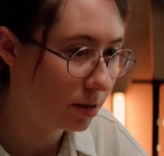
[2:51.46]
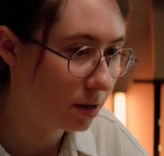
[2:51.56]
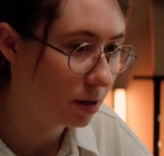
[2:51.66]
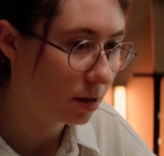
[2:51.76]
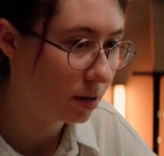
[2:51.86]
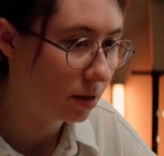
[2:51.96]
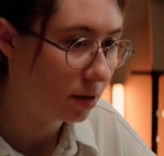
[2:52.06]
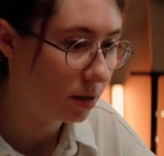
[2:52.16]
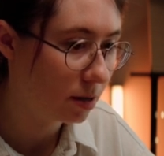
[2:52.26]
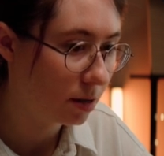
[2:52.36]

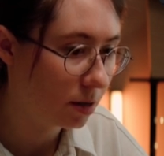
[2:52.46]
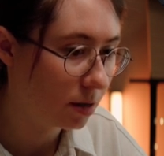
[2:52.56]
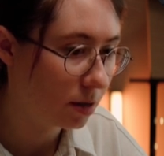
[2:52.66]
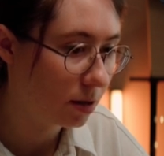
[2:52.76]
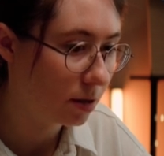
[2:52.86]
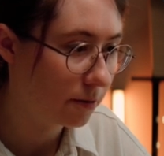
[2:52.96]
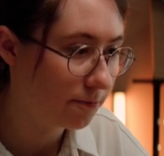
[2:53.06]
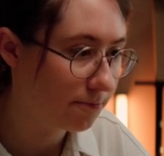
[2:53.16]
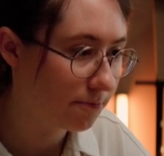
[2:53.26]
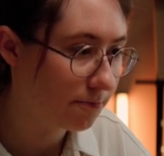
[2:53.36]

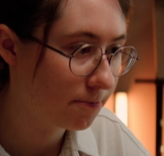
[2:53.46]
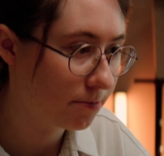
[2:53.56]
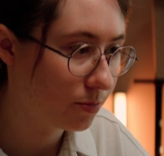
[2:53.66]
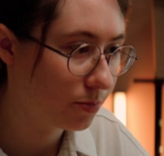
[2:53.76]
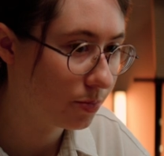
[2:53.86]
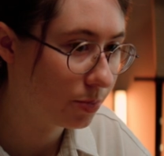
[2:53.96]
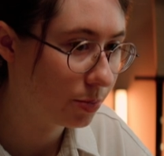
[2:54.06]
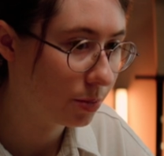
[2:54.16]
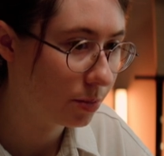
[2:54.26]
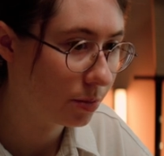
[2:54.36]

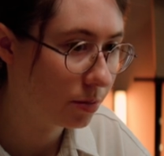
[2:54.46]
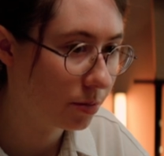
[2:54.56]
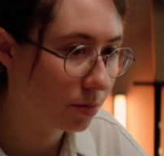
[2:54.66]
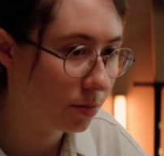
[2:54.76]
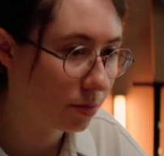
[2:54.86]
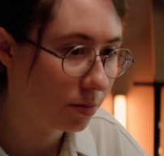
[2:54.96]
(no one is talking)